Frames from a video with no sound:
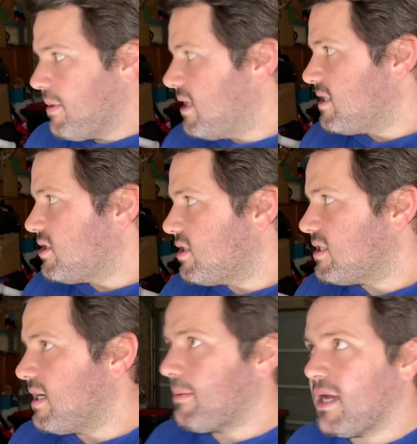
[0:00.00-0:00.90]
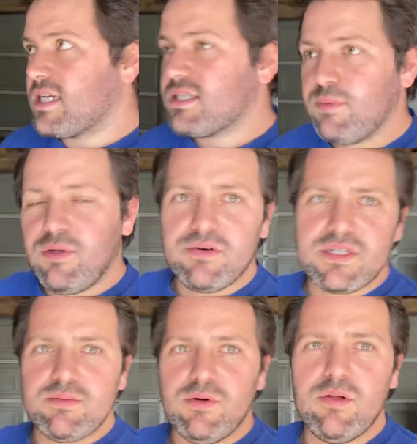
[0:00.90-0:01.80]
me is just getting smaller
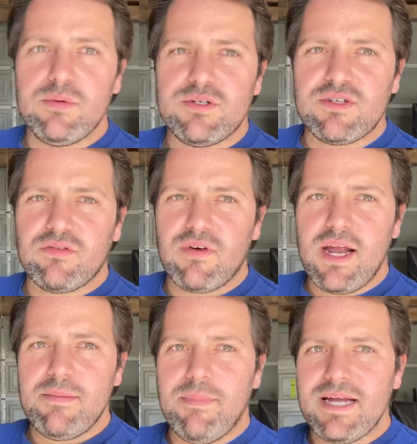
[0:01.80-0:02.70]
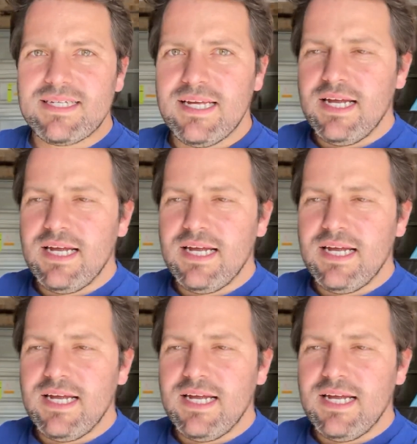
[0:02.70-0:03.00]
and smaller, which is great. But